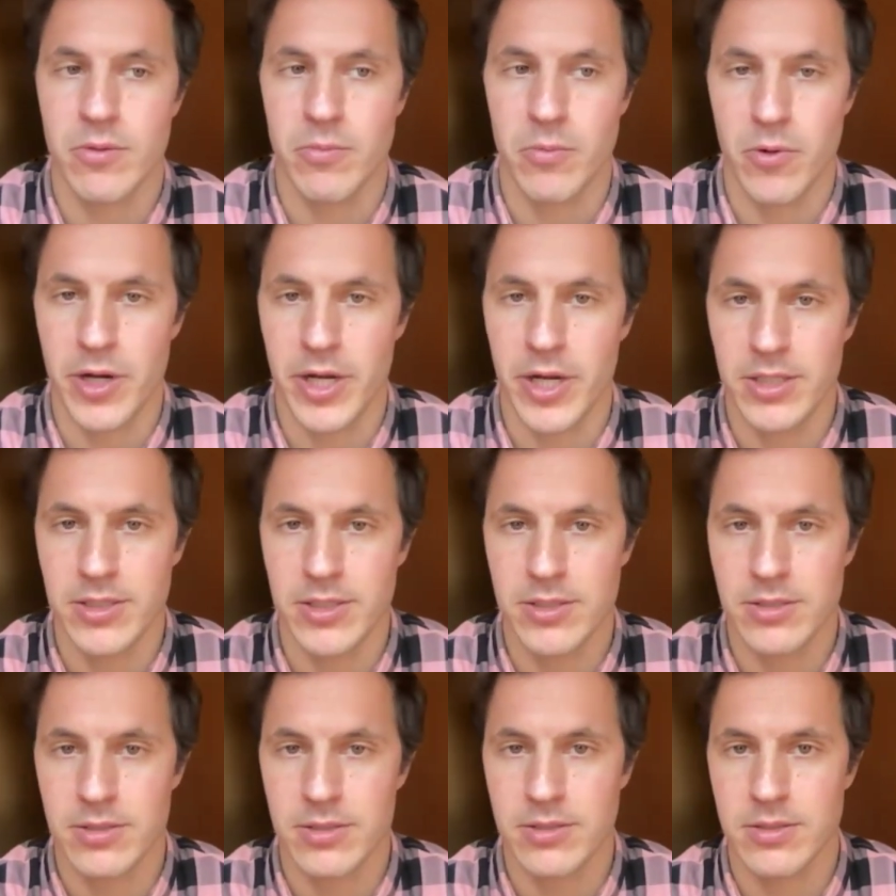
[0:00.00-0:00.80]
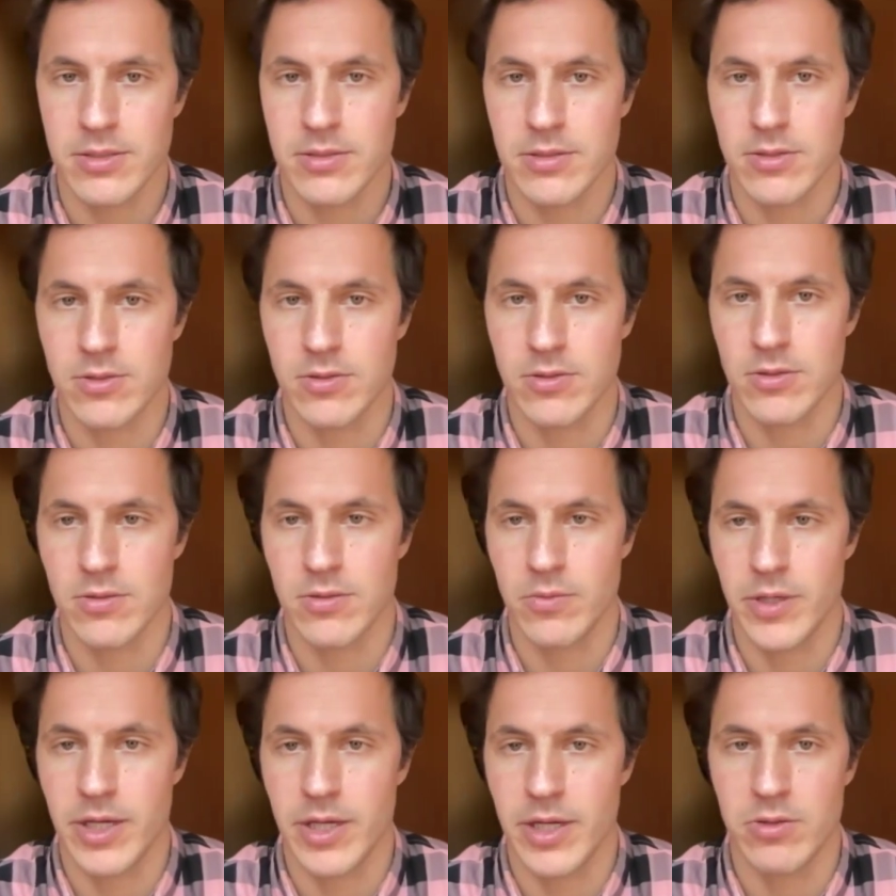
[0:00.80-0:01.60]
from Grace,
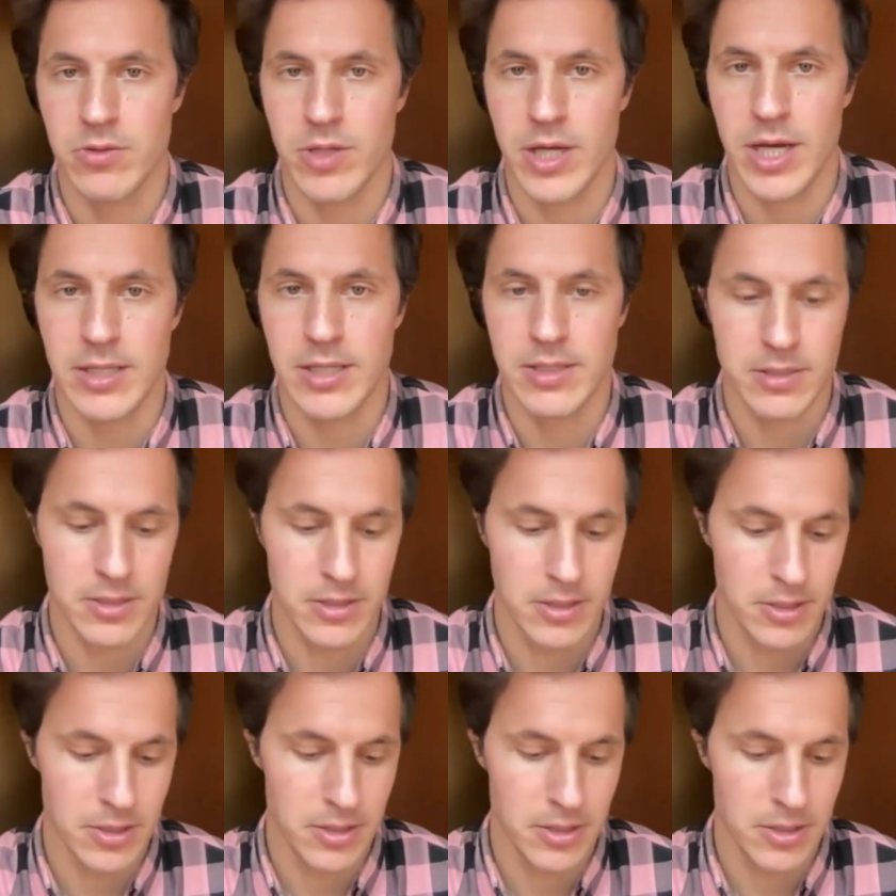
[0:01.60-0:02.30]
so we can do that.